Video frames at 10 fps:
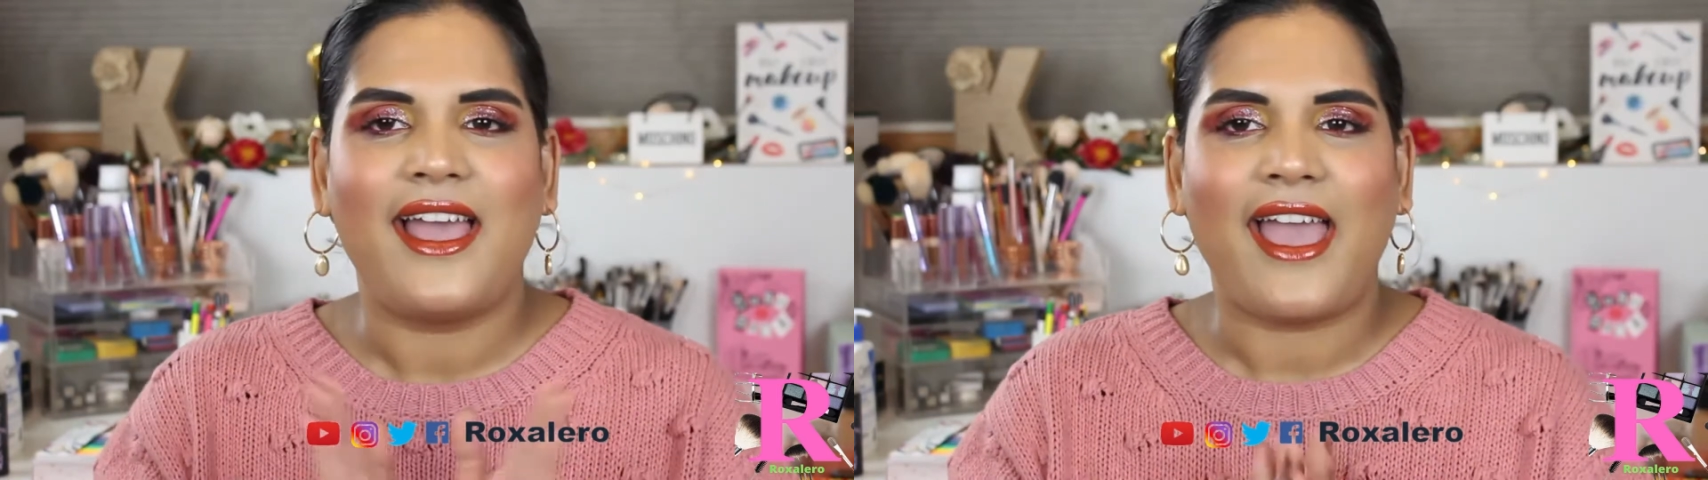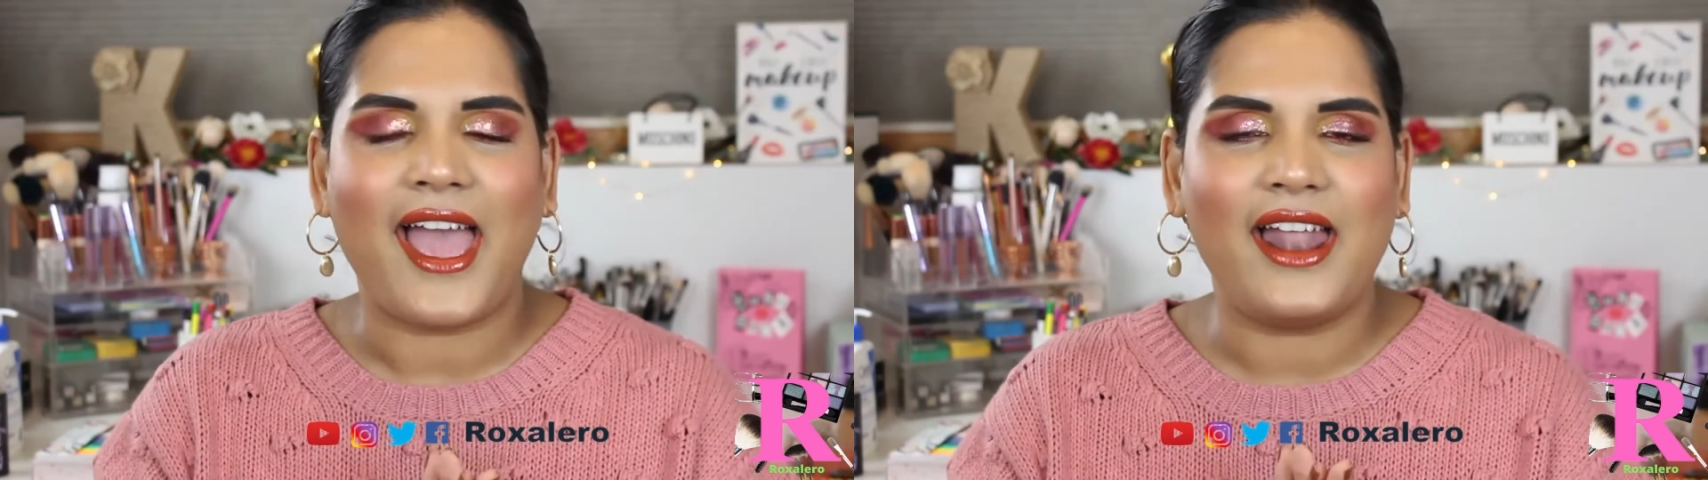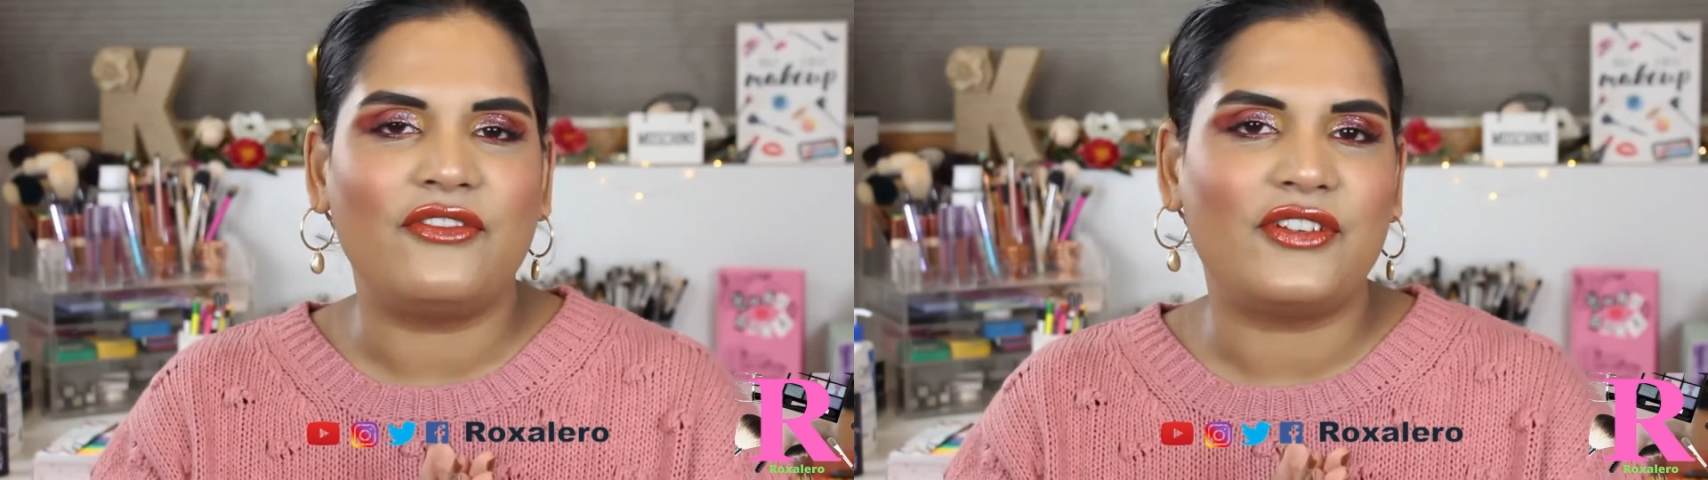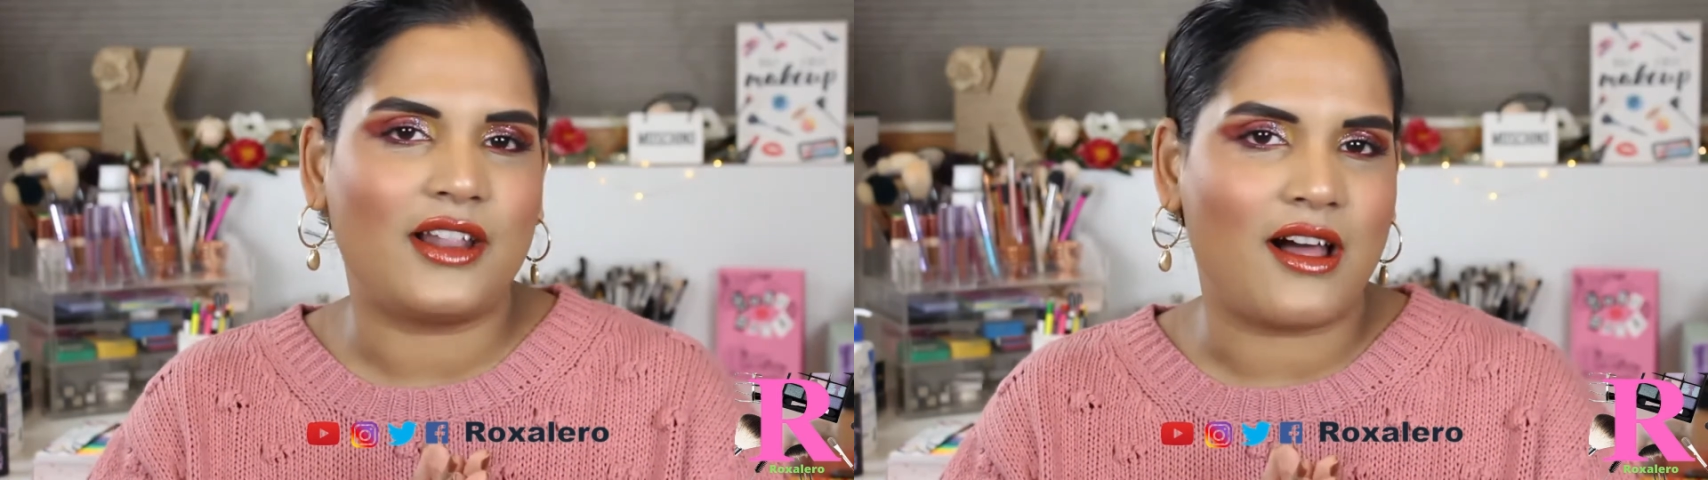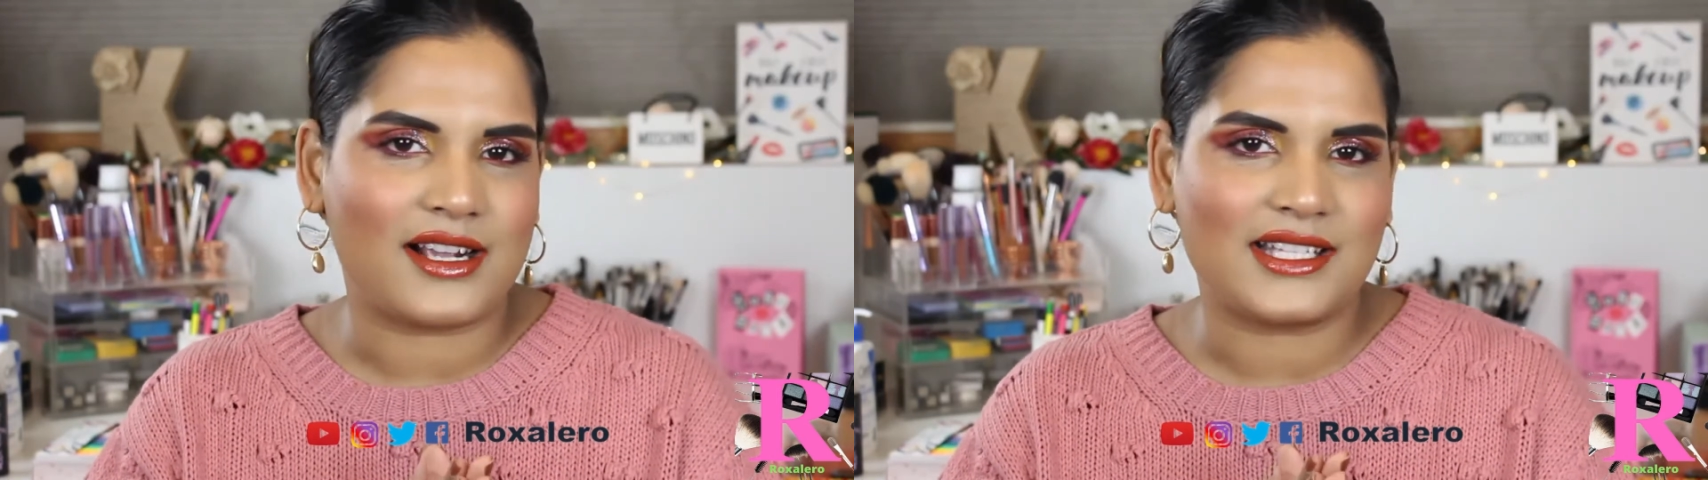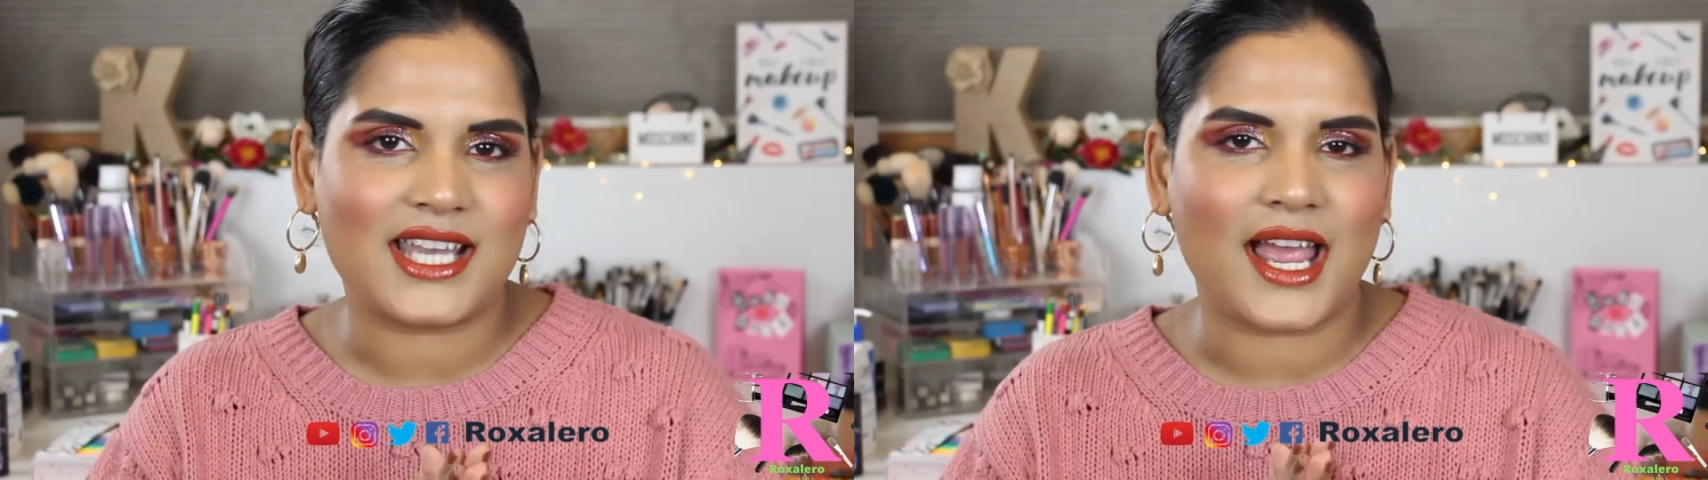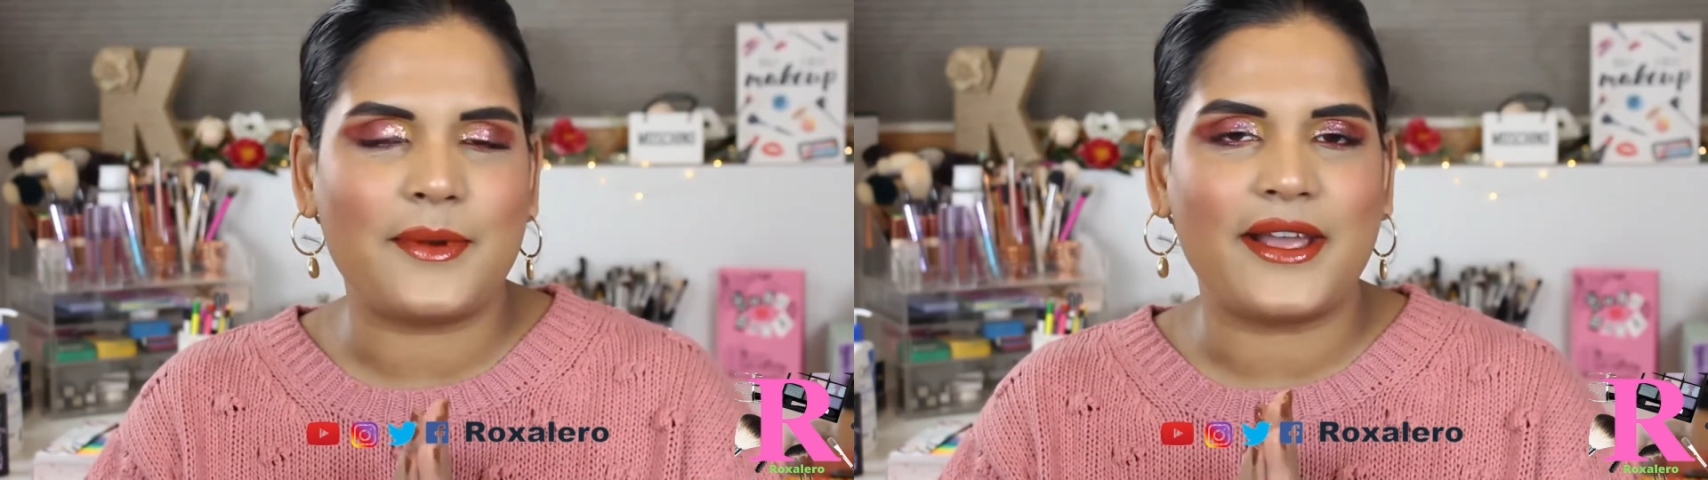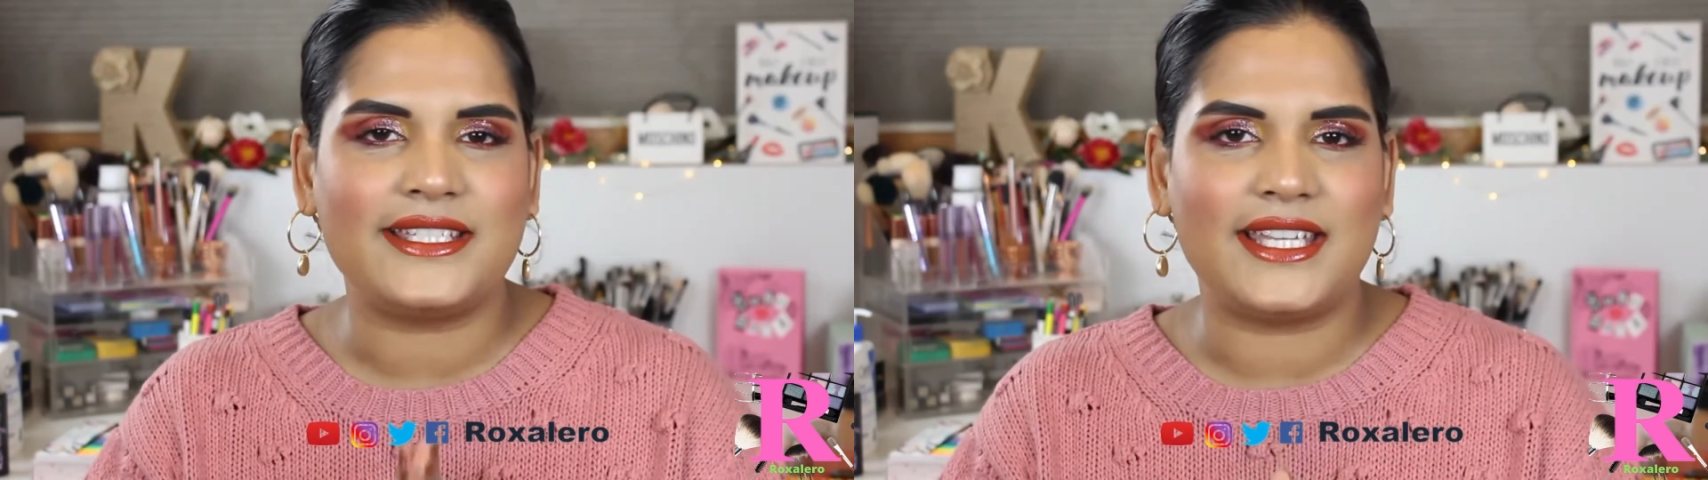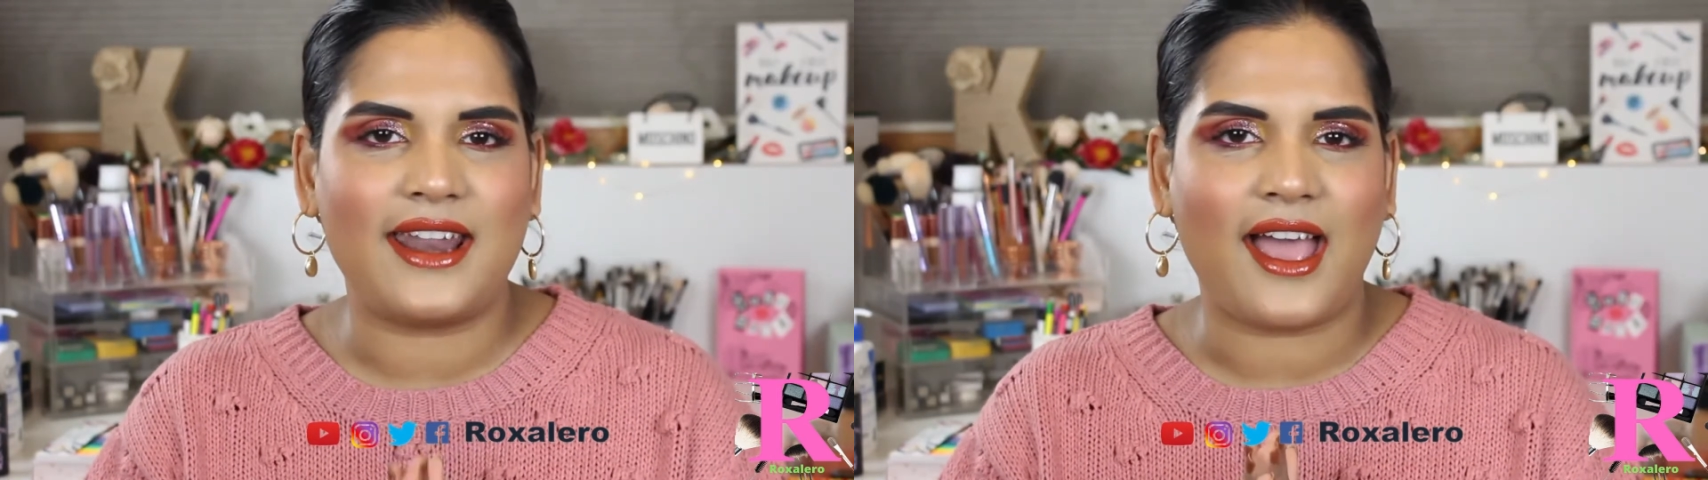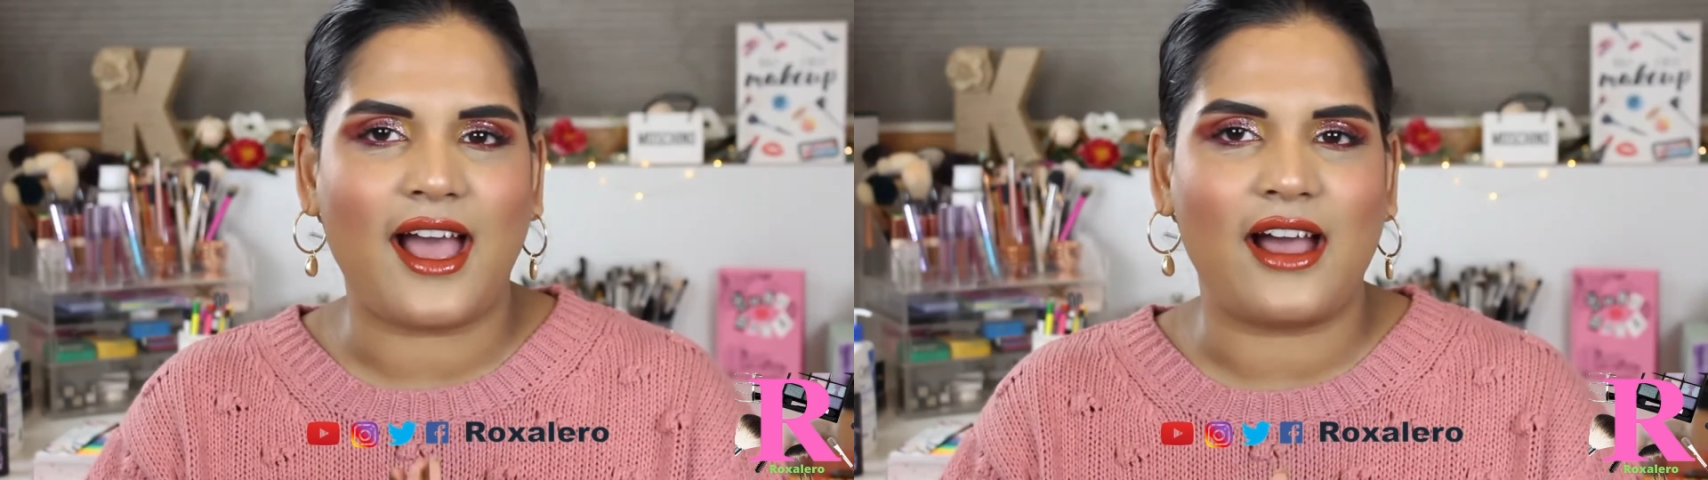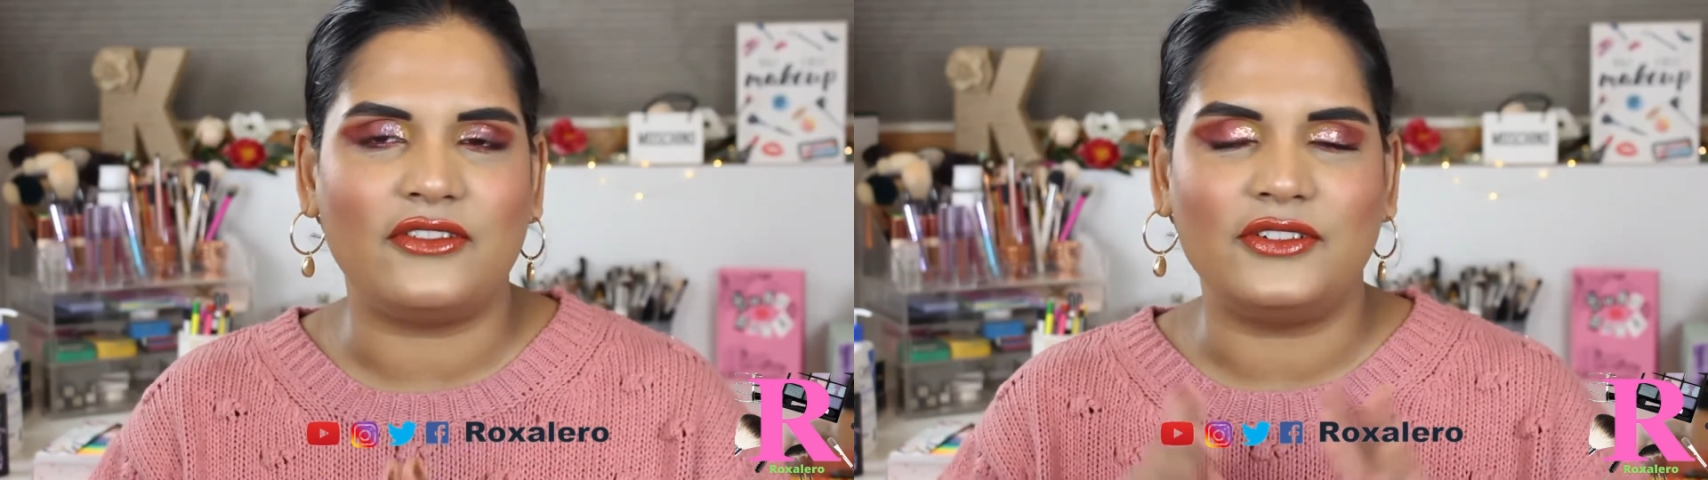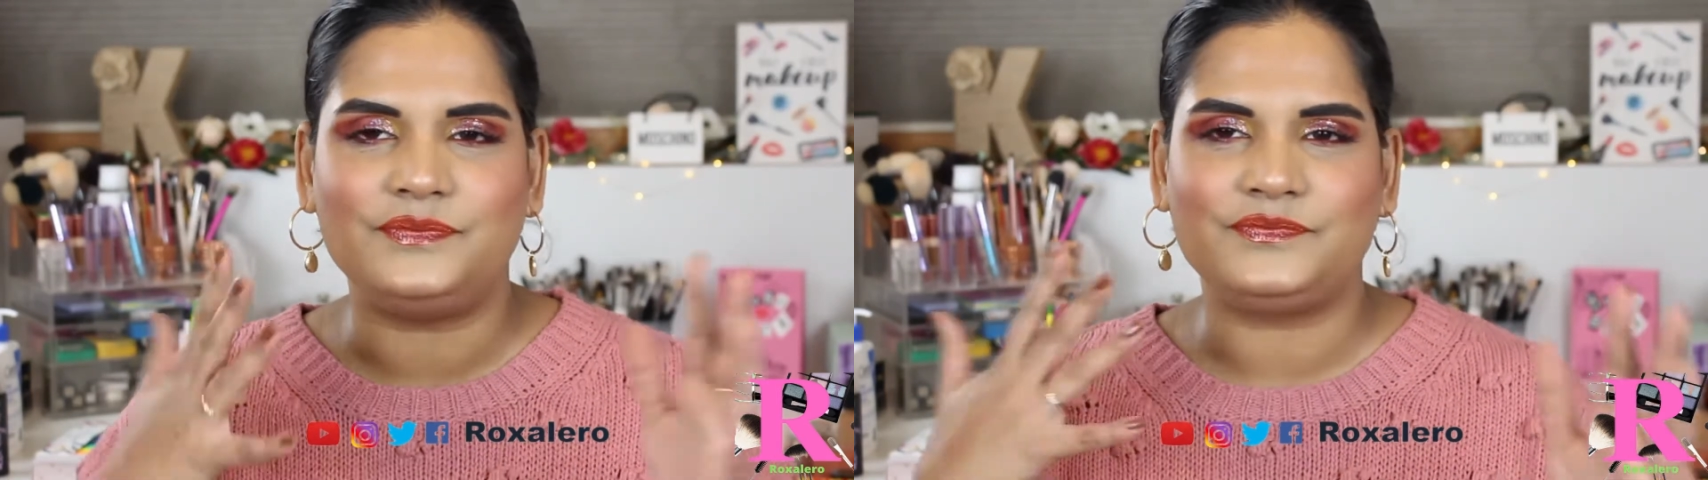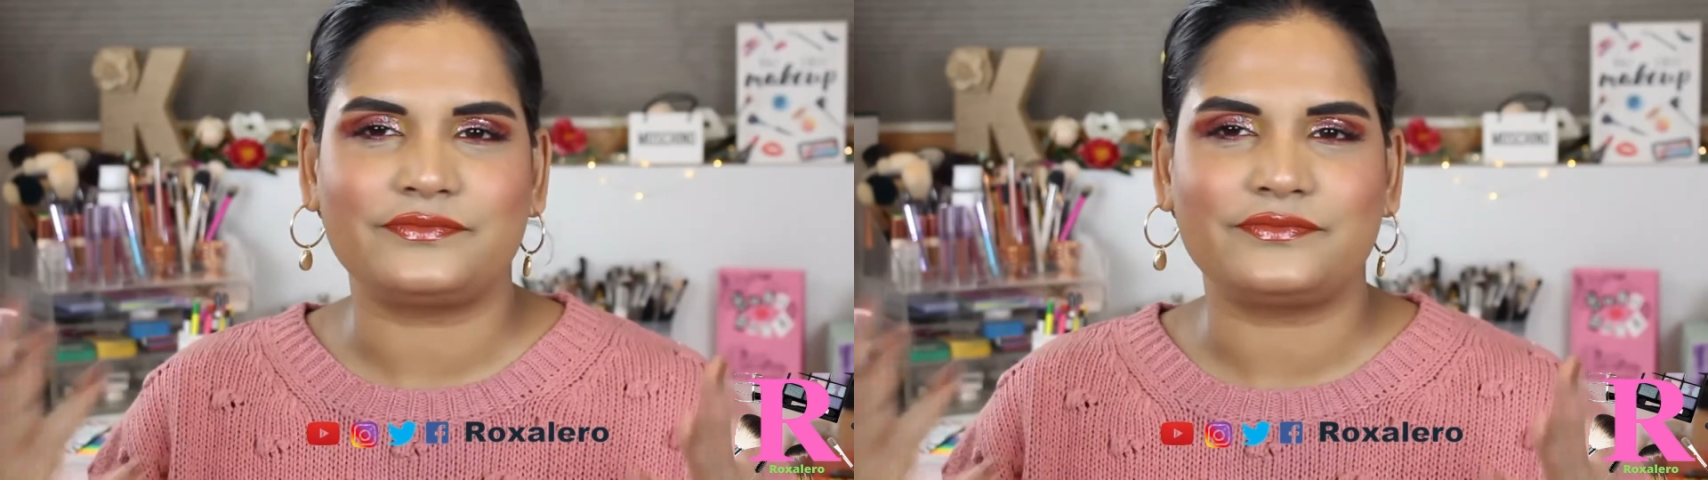and for the longest time I did have